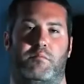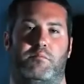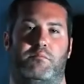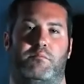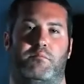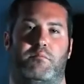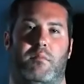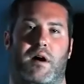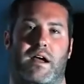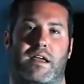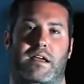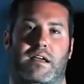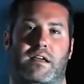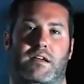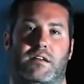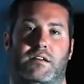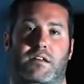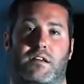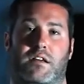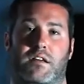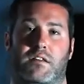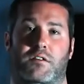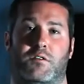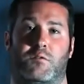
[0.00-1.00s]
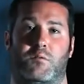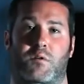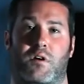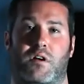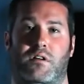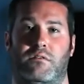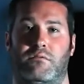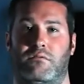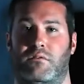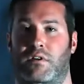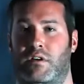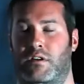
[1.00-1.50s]
a mic into either
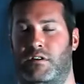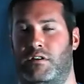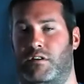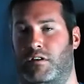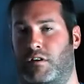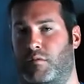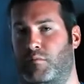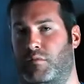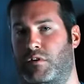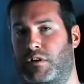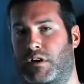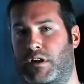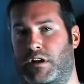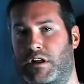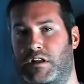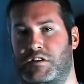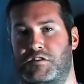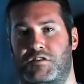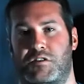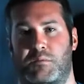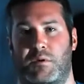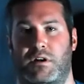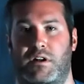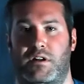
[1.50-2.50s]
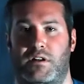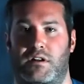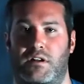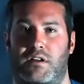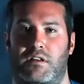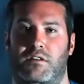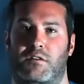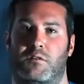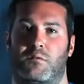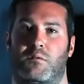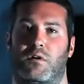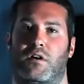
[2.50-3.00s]
one, you can plug an instrument
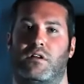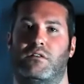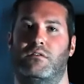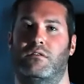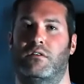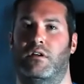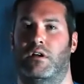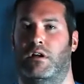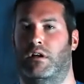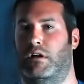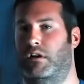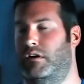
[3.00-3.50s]
into either one,